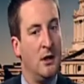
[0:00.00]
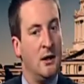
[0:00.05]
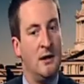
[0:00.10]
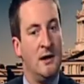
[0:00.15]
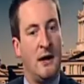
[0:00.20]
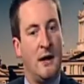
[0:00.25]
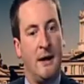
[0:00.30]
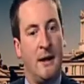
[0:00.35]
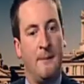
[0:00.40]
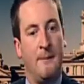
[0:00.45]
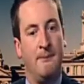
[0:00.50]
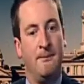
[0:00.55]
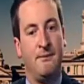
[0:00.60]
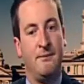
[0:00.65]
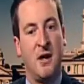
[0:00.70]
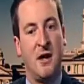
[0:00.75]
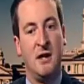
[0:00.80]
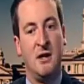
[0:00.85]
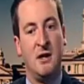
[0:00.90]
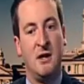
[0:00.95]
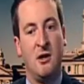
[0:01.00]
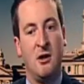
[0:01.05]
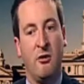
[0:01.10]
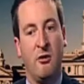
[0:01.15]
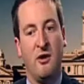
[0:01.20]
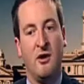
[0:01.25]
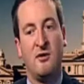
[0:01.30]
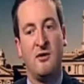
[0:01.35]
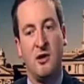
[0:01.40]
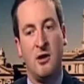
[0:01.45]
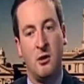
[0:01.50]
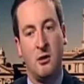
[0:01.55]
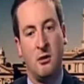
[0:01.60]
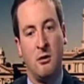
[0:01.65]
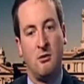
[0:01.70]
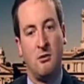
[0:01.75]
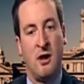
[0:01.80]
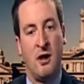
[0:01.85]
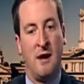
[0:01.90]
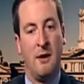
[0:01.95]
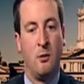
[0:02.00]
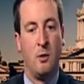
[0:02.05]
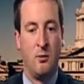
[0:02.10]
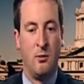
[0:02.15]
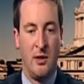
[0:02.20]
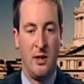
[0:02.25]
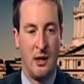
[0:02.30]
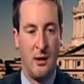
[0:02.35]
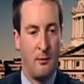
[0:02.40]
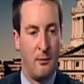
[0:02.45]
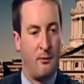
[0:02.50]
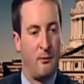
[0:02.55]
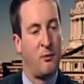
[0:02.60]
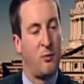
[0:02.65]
And this year, when we did it